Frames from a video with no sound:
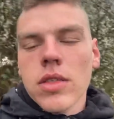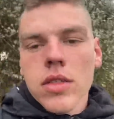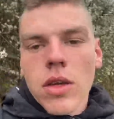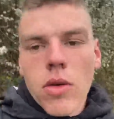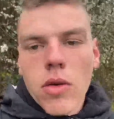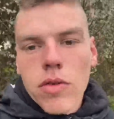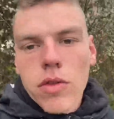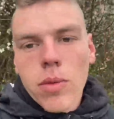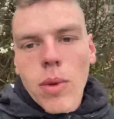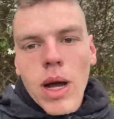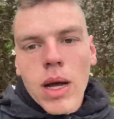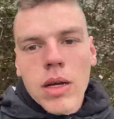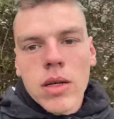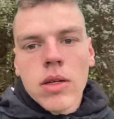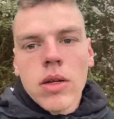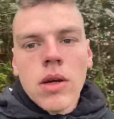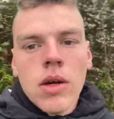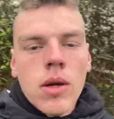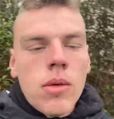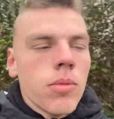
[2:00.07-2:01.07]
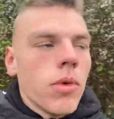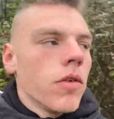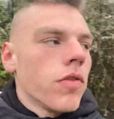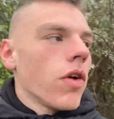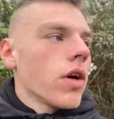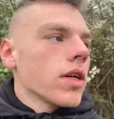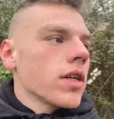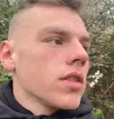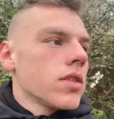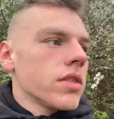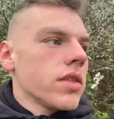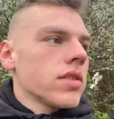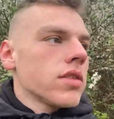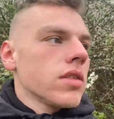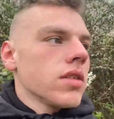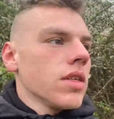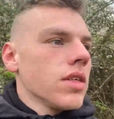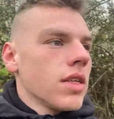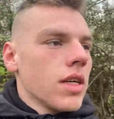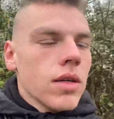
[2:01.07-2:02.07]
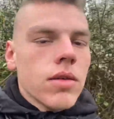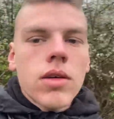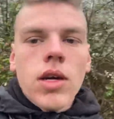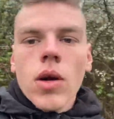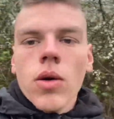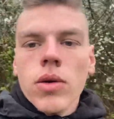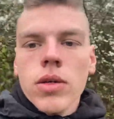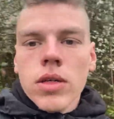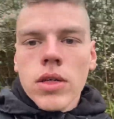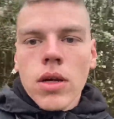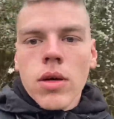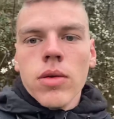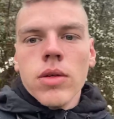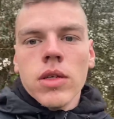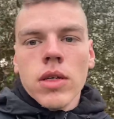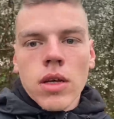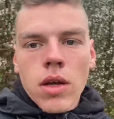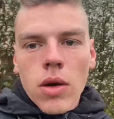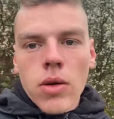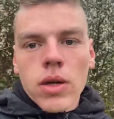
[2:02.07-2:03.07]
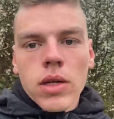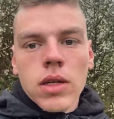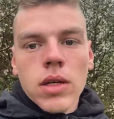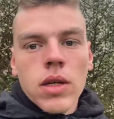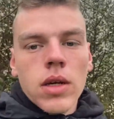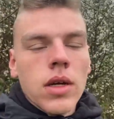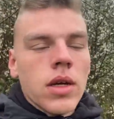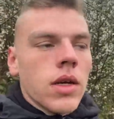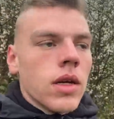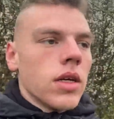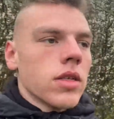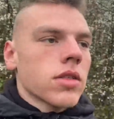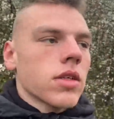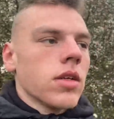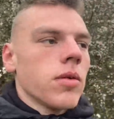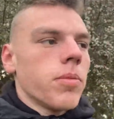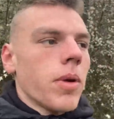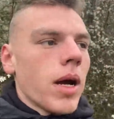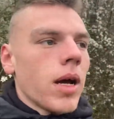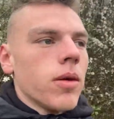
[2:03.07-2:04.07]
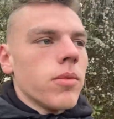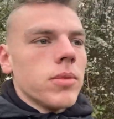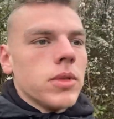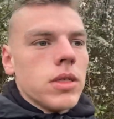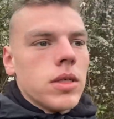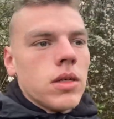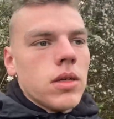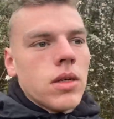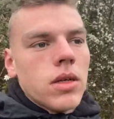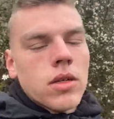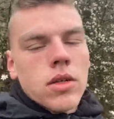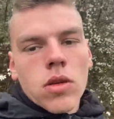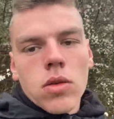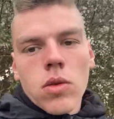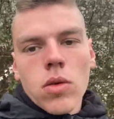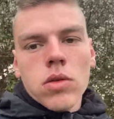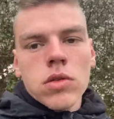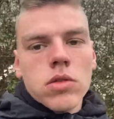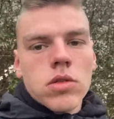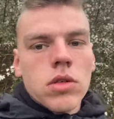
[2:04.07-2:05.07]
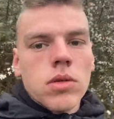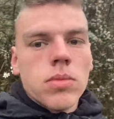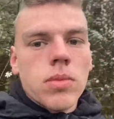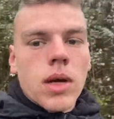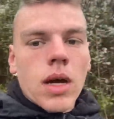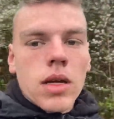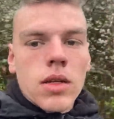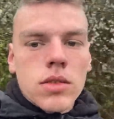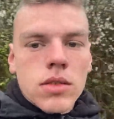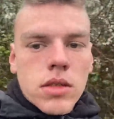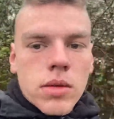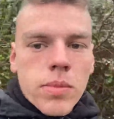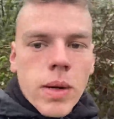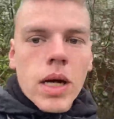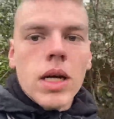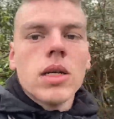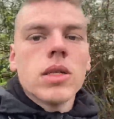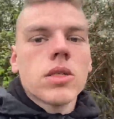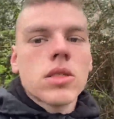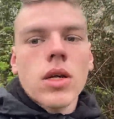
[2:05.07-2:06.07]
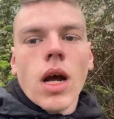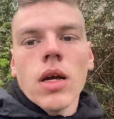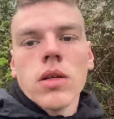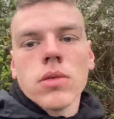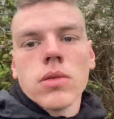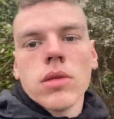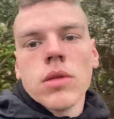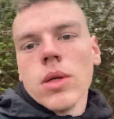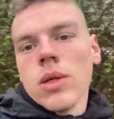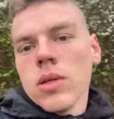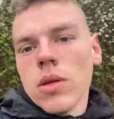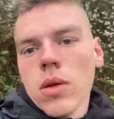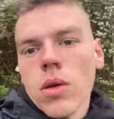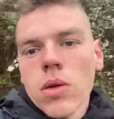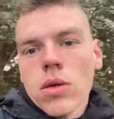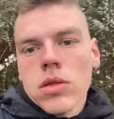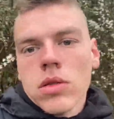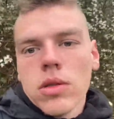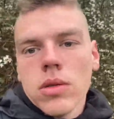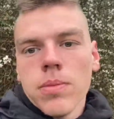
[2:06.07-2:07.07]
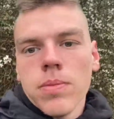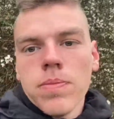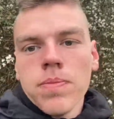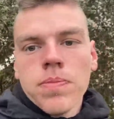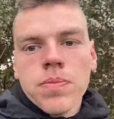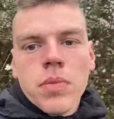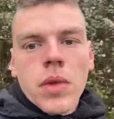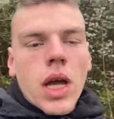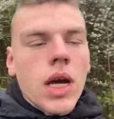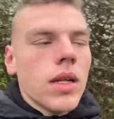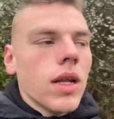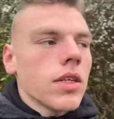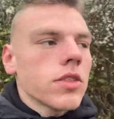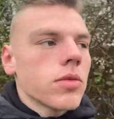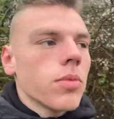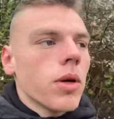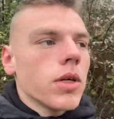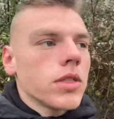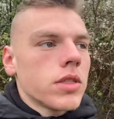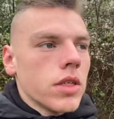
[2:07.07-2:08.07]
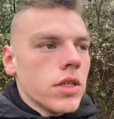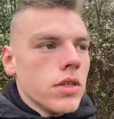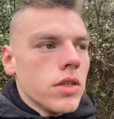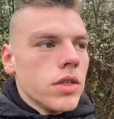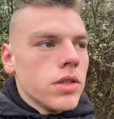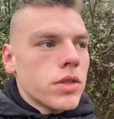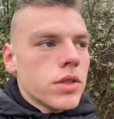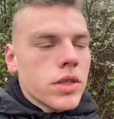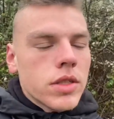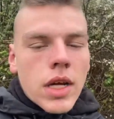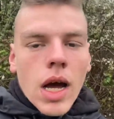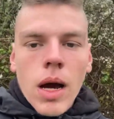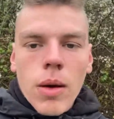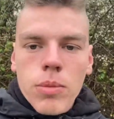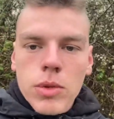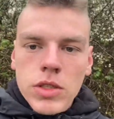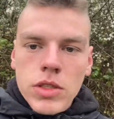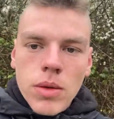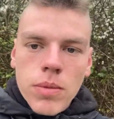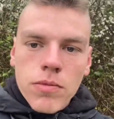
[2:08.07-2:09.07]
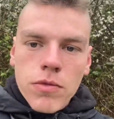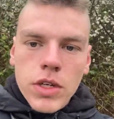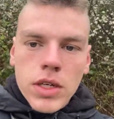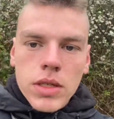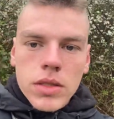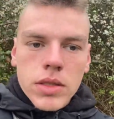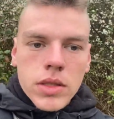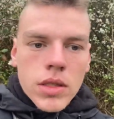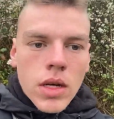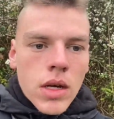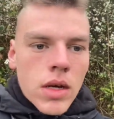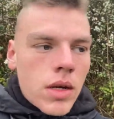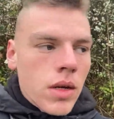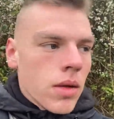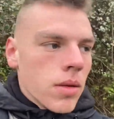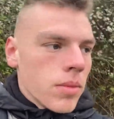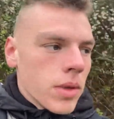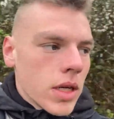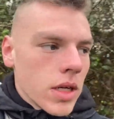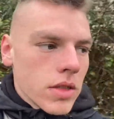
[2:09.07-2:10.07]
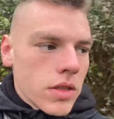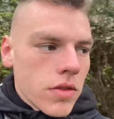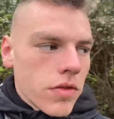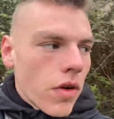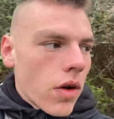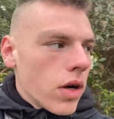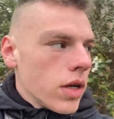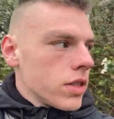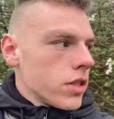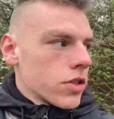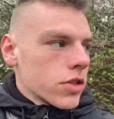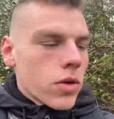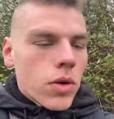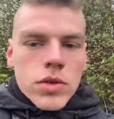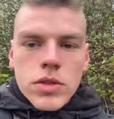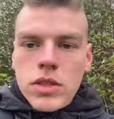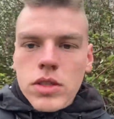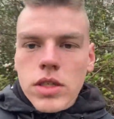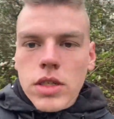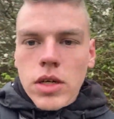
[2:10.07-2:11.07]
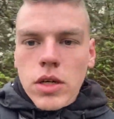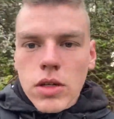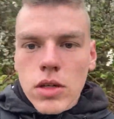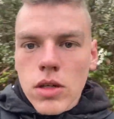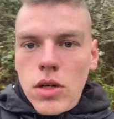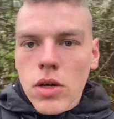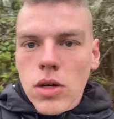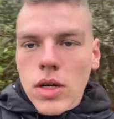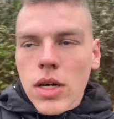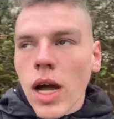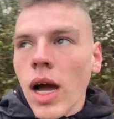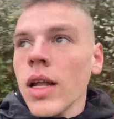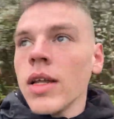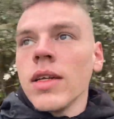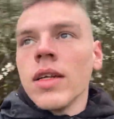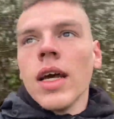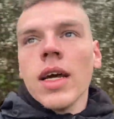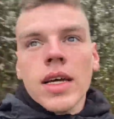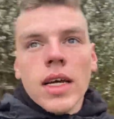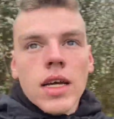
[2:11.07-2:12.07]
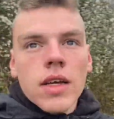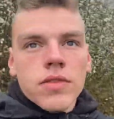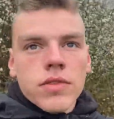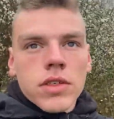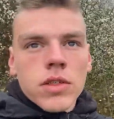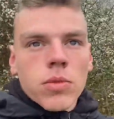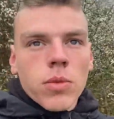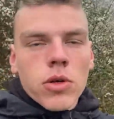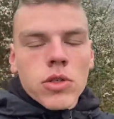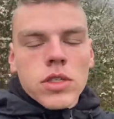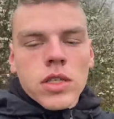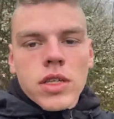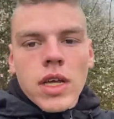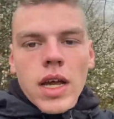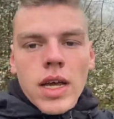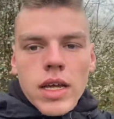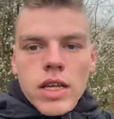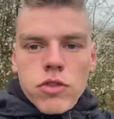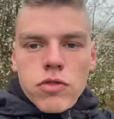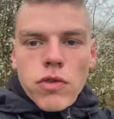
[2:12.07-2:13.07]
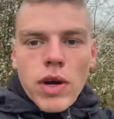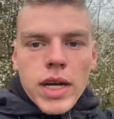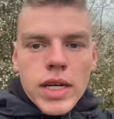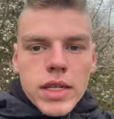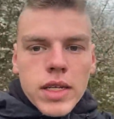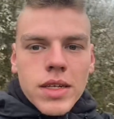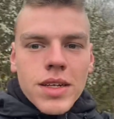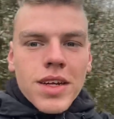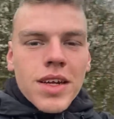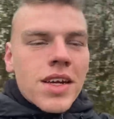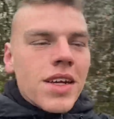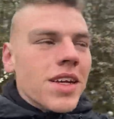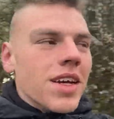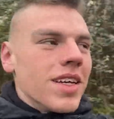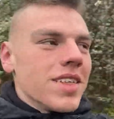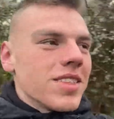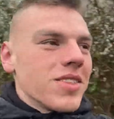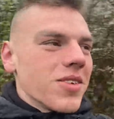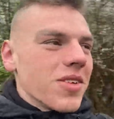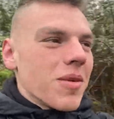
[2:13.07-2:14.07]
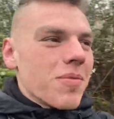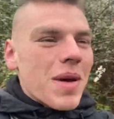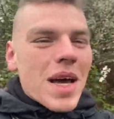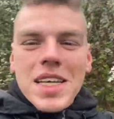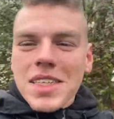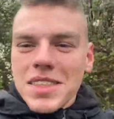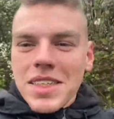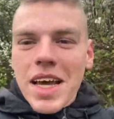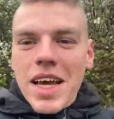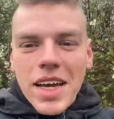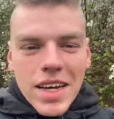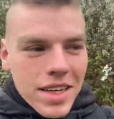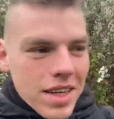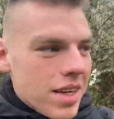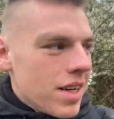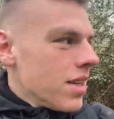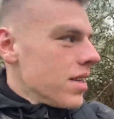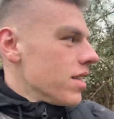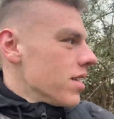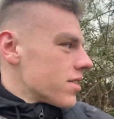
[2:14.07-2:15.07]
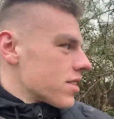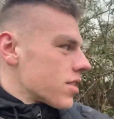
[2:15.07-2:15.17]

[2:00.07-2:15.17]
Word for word: to go off the wagon. But if I consistently keep going and going and going, it's going to better me in the long term and it's going to better this channel in the long term. And that's the mindset you need to adapt with some things. Because if I just constantly look at the negatives and the world today is raining, it's not the best day this